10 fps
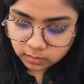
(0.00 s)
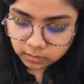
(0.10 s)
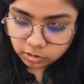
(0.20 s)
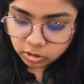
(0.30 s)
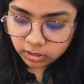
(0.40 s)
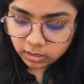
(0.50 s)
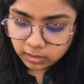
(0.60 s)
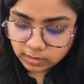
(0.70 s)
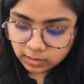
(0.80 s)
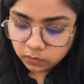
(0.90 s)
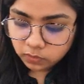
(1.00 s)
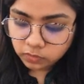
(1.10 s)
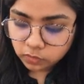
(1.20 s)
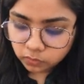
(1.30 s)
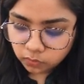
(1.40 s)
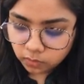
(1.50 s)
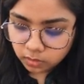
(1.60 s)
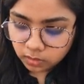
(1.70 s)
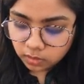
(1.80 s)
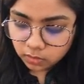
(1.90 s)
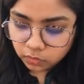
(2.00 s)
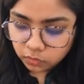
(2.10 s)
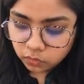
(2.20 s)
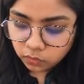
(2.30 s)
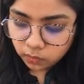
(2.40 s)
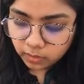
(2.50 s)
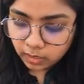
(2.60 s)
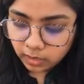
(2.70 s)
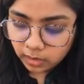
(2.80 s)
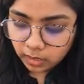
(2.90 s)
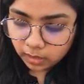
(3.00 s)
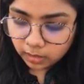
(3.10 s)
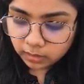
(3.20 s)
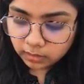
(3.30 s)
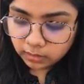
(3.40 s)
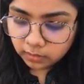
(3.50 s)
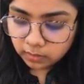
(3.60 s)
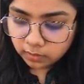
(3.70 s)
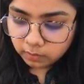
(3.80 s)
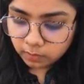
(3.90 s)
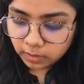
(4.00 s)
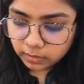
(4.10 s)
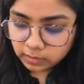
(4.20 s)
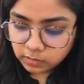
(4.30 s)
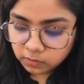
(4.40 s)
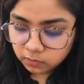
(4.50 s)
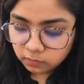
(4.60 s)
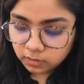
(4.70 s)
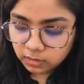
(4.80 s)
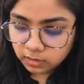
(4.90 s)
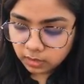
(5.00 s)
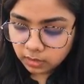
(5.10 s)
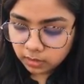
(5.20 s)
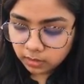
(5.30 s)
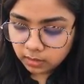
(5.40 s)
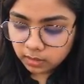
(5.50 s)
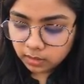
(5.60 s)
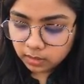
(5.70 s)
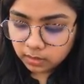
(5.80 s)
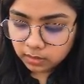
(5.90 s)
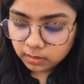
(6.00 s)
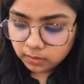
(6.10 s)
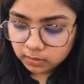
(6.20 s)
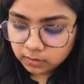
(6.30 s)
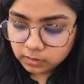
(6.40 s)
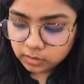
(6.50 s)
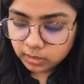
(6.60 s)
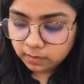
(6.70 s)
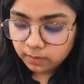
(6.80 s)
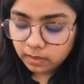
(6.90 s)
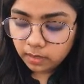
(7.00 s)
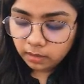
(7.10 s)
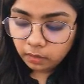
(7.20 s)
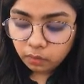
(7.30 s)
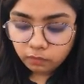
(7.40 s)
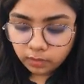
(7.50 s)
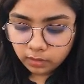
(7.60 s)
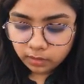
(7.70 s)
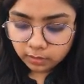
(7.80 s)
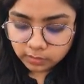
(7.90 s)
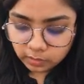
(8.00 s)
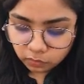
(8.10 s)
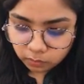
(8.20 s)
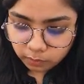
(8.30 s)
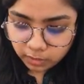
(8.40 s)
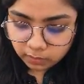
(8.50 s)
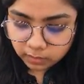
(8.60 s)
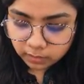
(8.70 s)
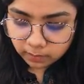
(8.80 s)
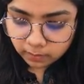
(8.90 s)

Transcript: J is equals to 2ki minus 3k J. Now over here I'll start comparing